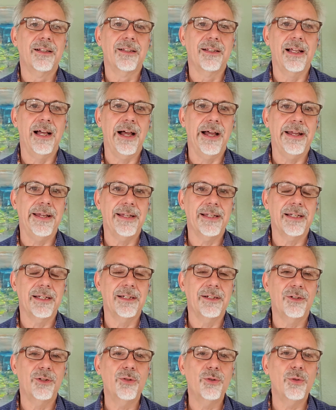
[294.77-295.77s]
like
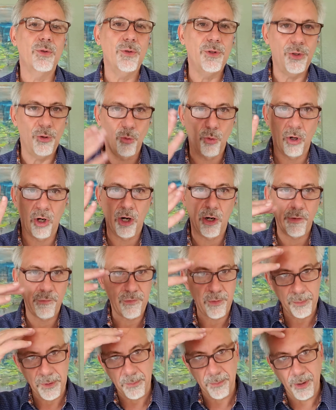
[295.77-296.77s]
who you are
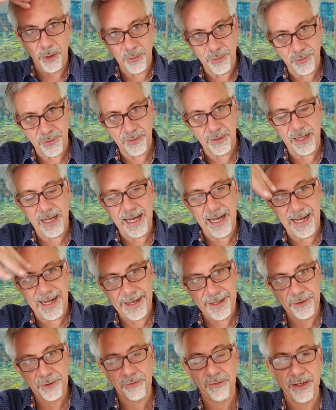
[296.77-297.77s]
from the most
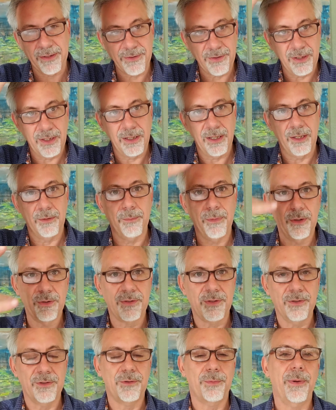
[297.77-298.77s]
highest resonant and most
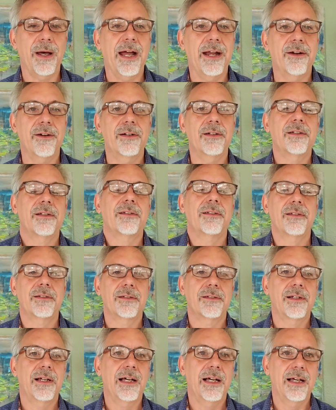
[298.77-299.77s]
inspired
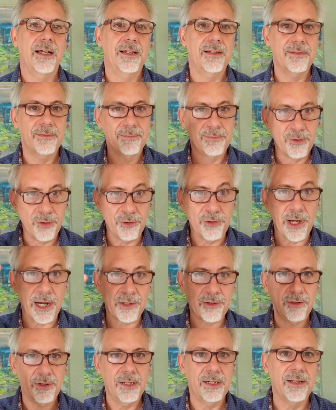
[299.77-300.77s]
uh,
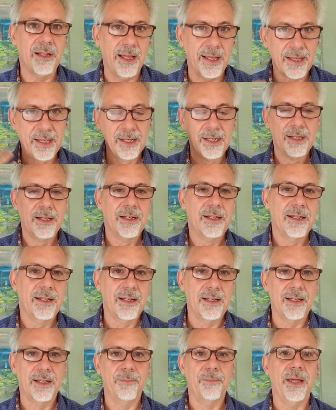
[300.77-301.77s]
trajectory. Like
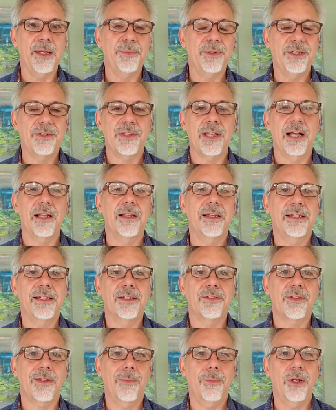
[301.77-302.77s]
uh, maybe selling
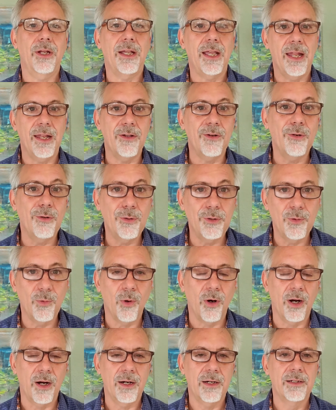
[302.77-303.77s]
is communicating who you
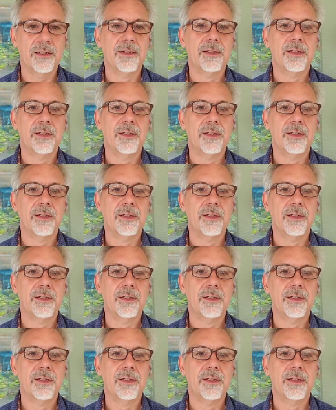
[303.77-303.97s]
are,